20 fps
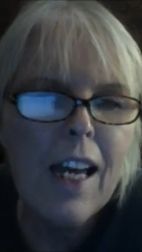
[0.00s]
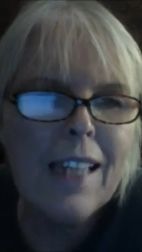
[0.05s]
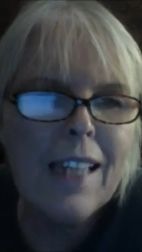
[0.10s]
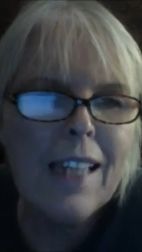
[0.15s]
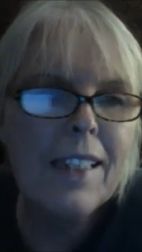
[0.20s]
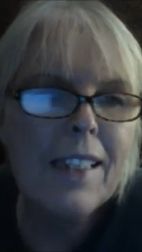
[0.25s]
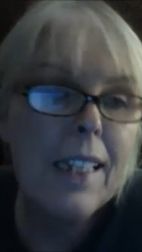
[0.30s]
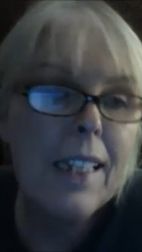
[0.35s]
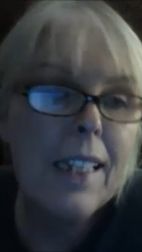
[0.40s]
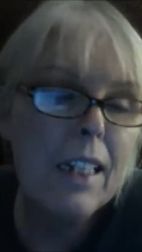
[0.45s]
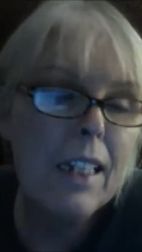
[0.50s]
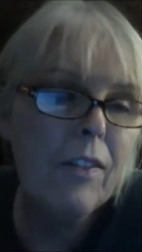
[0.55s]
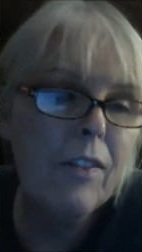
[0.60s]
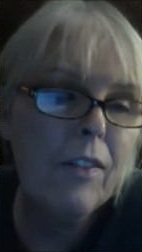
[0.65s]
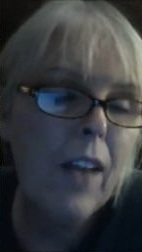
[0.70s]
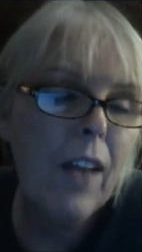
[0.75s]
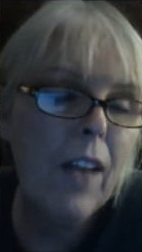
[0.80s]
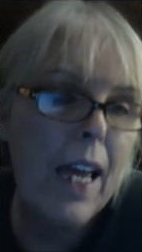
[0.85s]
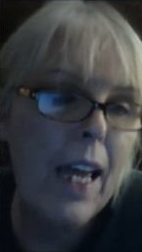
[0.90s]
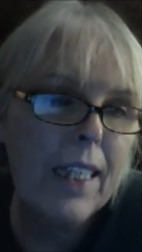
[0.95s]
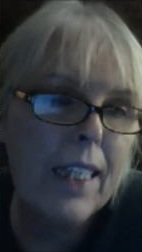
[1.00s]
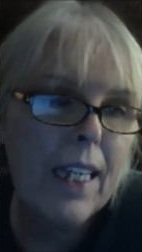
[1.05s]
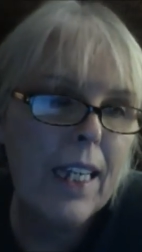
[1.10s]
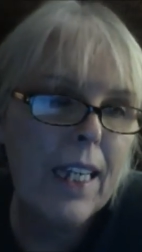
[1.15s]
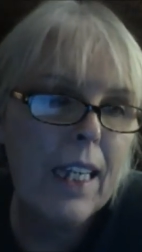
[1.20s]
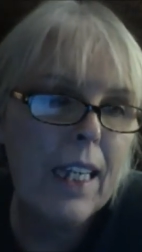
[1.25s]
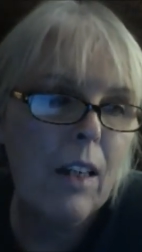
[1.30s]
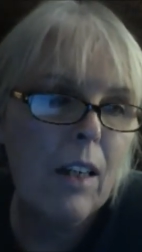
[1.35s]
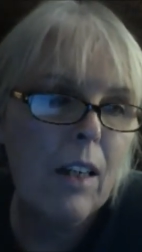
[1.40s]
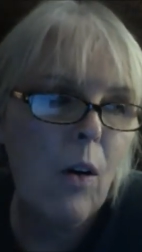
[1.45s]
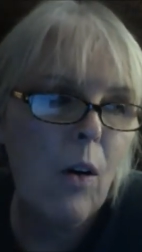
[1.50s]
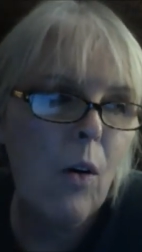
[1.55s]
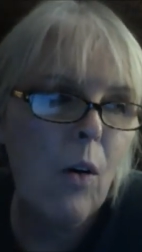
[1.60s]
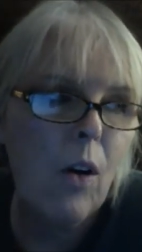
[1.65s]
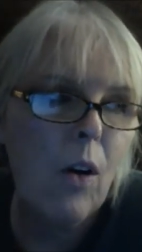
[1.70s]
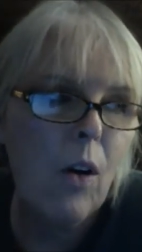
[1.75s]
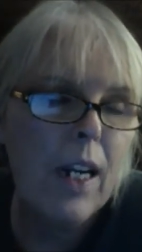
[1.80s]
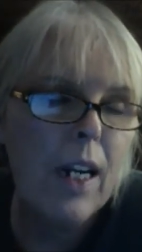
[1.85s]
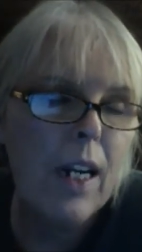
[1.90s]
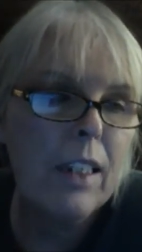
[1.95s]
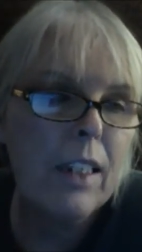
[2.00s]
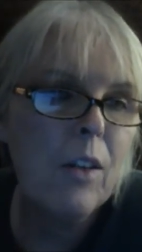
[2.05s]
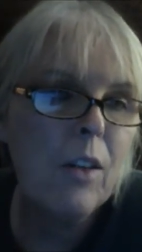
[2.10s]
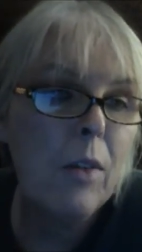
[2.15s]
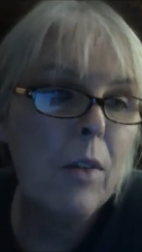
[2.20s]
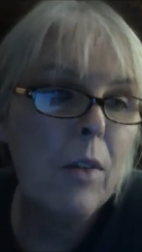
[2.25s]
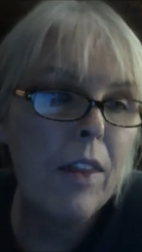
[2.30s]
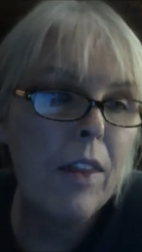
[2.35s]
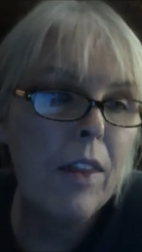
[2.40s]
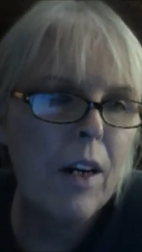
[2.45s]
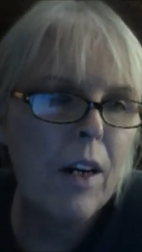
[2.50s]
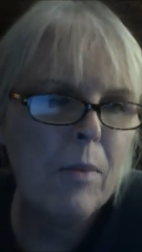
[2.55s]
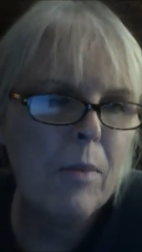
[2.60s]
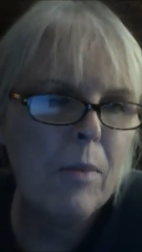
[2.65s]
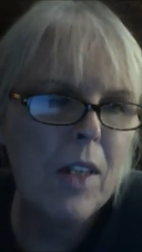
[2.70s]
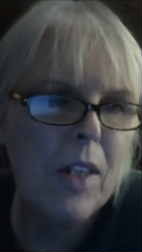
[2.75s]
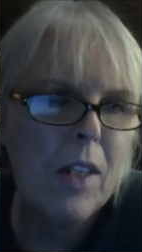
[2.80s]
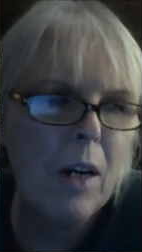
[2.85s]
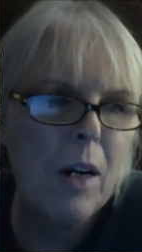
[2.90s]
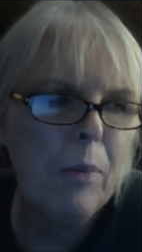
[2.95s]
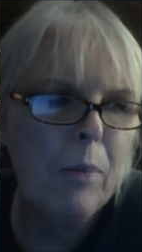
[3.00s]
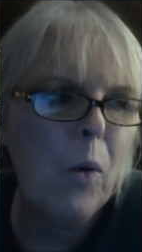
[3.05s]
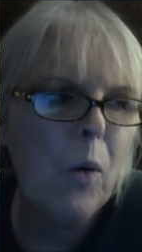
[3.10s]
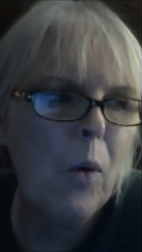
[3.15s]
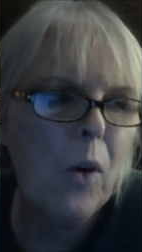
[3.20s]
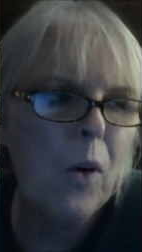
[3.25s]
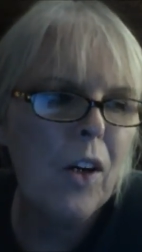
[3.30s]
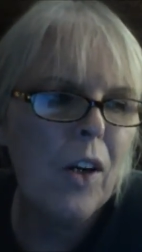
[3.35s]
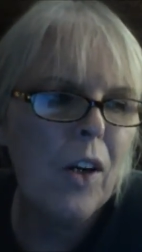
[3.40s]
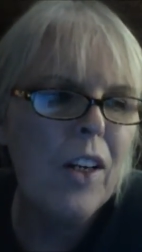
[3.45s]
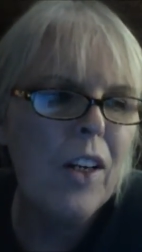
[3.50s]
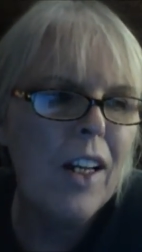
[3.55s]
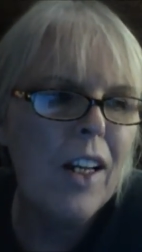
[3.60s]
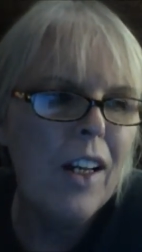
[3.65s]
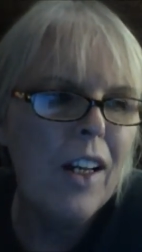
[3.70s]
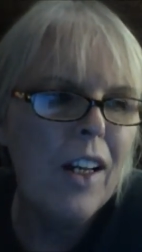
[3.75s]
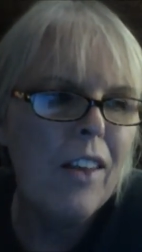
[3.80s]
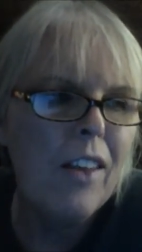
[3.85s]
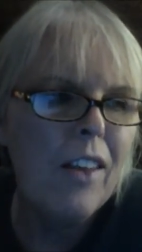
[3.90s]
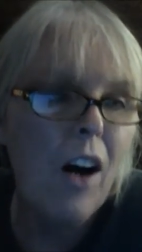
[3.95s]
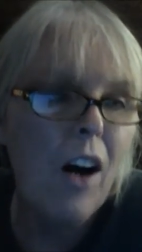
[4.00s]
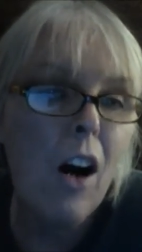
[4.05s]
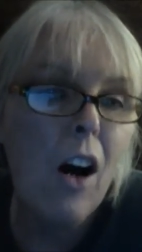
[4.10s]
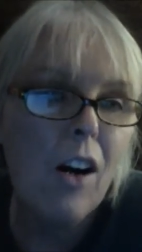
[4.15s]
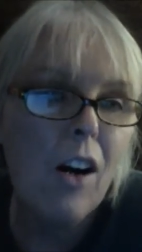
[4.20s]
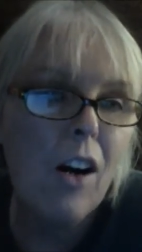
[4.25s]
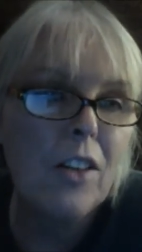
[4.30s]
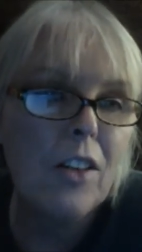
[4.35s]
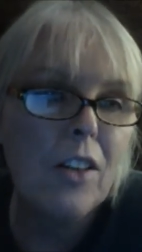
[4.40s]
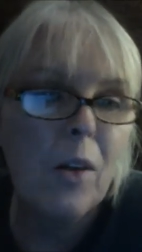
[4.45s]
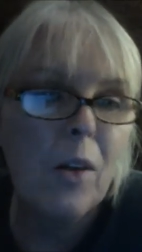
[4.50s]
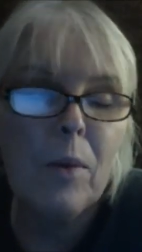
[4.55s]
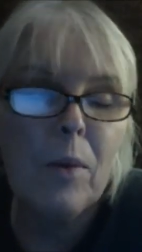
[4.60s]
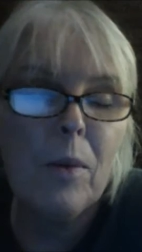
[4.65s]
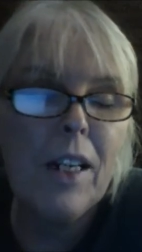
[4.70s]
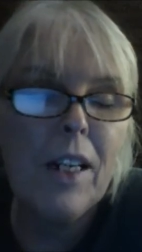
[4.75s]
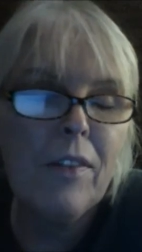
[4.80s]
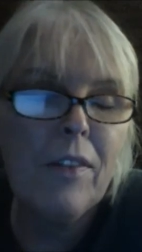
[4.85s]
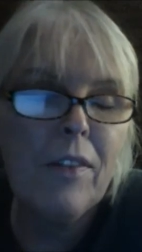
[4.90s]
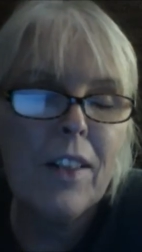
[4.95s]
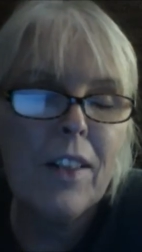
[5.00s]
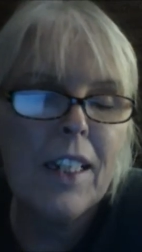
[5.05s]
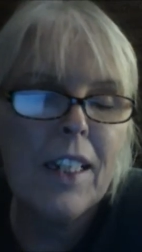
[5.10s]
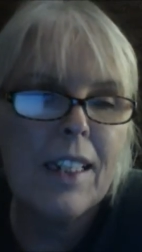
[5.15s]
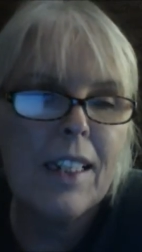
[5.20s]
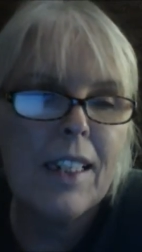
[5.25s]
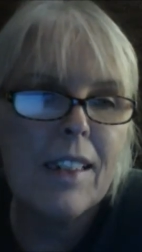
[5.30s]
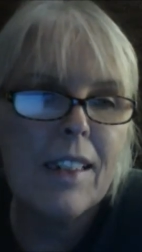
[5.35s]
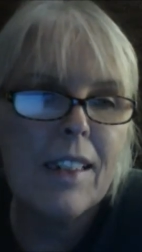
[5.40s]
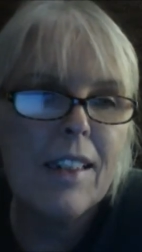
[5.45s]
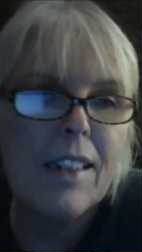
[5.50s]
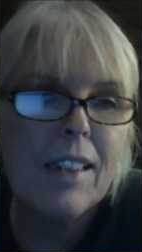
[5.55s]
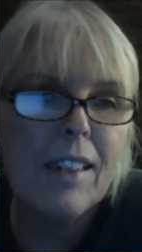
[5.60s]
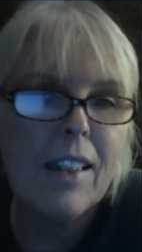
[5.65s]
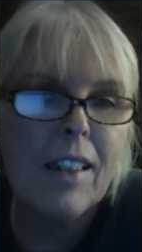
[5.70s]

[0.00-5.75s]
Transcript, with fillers: Instead of liking or you know the thumbs up or the heart or whatever it is,